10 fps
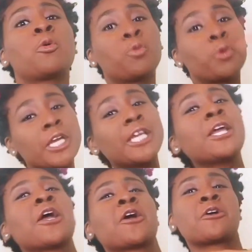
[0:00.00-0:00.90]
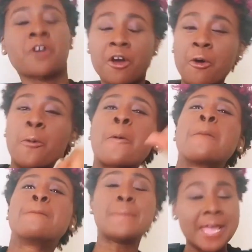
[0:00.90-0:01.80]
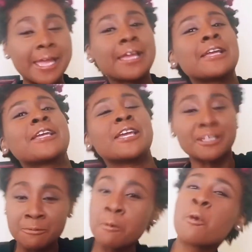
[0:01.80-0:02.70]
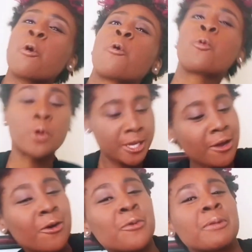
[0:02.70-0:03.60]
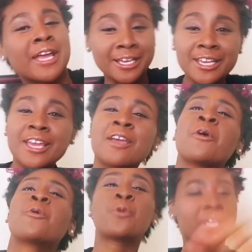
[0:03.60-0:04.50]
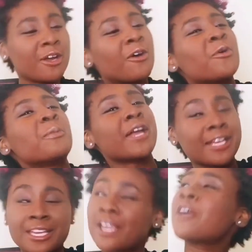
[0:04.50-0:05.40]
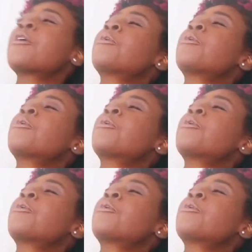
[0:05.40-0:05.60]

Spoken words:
We gon' make it. We gon' make it. We gon' make it.